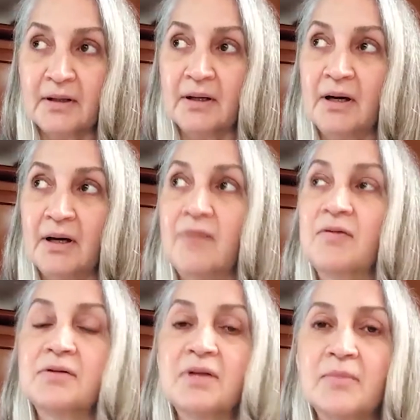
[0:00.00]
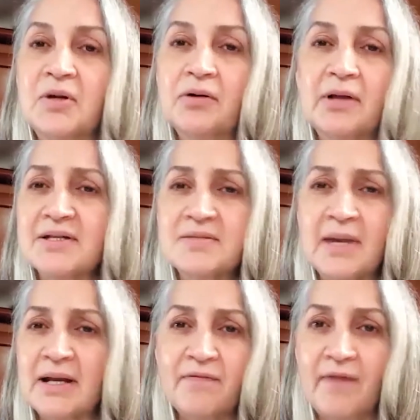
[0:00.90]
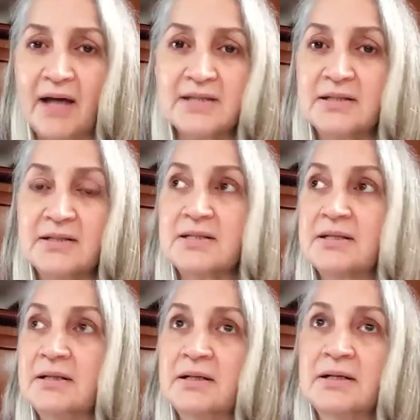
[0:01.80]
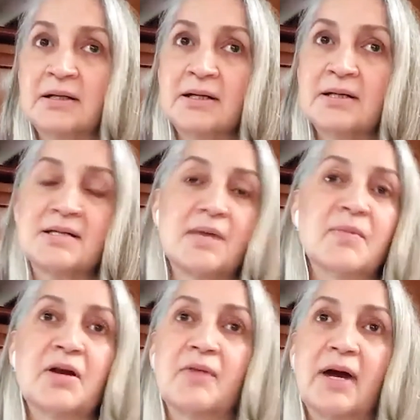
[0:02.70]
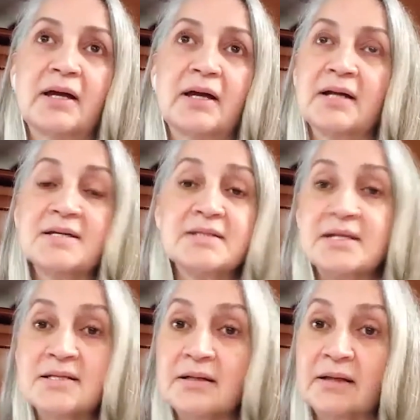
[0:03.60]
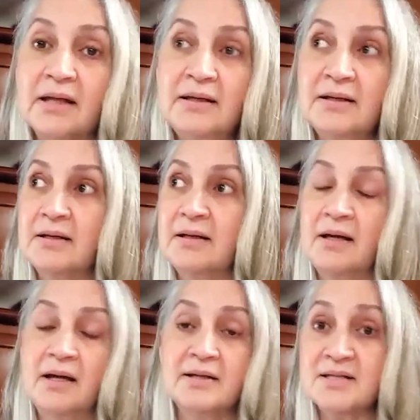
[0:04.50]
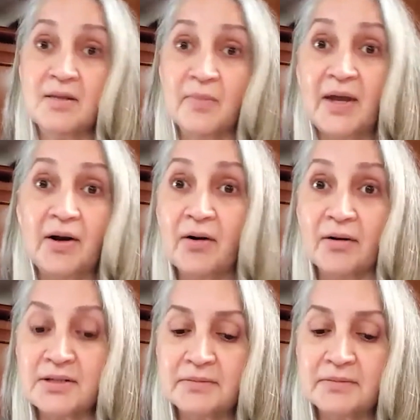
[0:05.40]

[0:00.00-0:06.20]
I've learned that a miracle has many facets, some that are recognized instantly and some that aren't.